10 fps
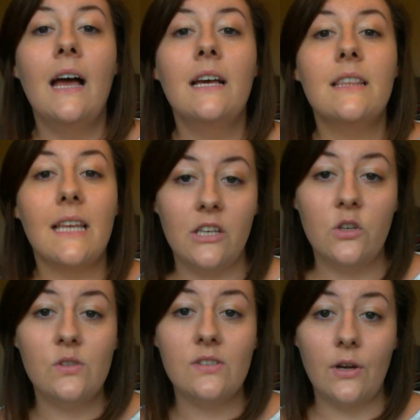Thank you
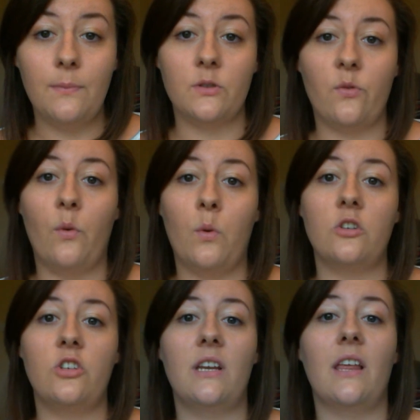so much for
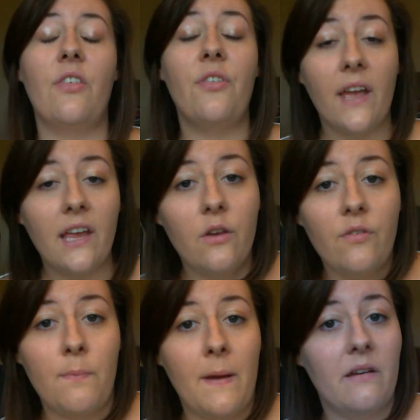watching, and thank you
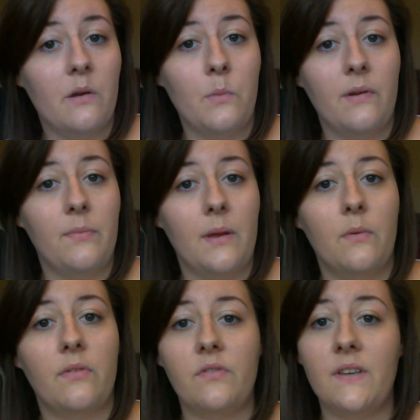for bearing with me
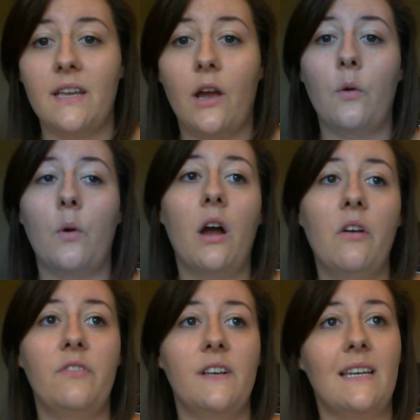with a video.
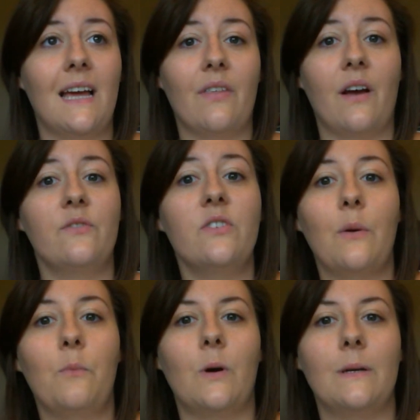Hopefully now that I've
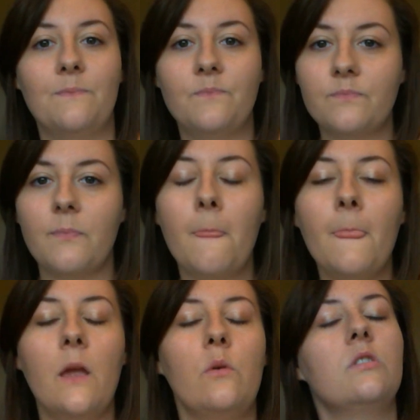done one,
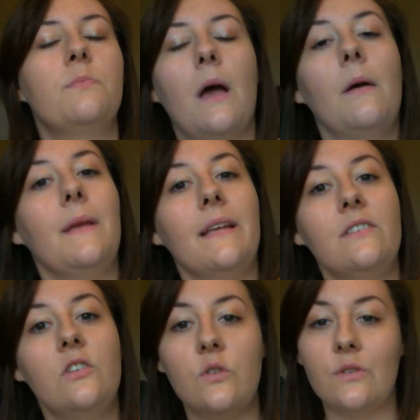it will spur me
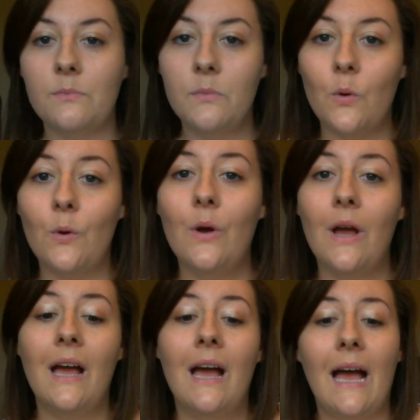to do some more,
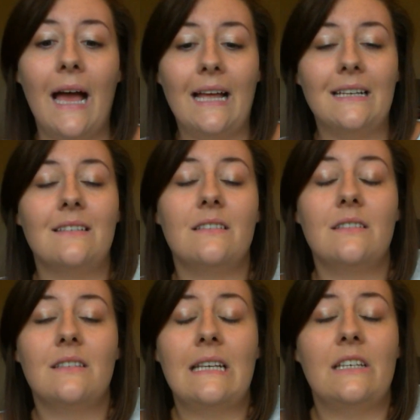and
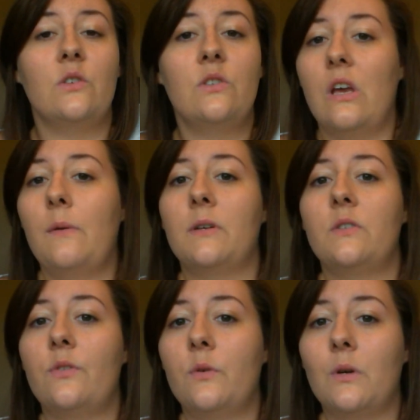thank you so much
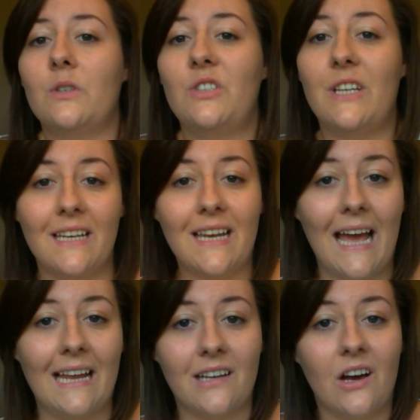for watching,
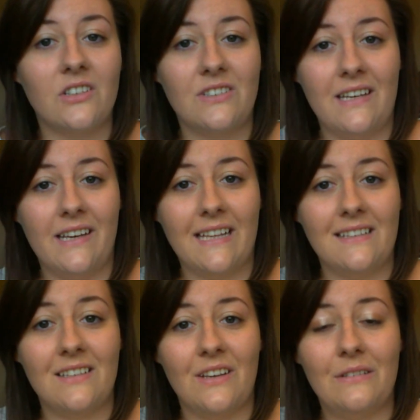and I'll see you again
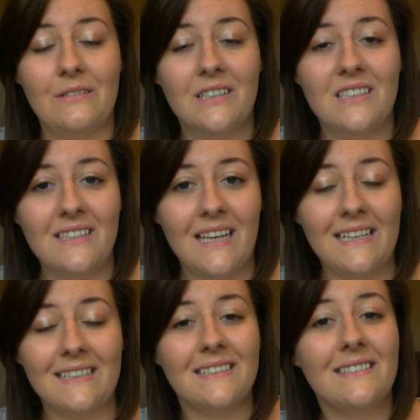soon.
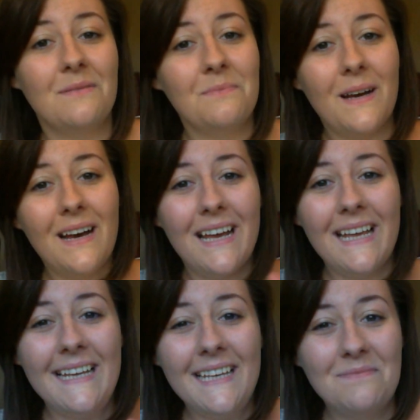Thanks, bye.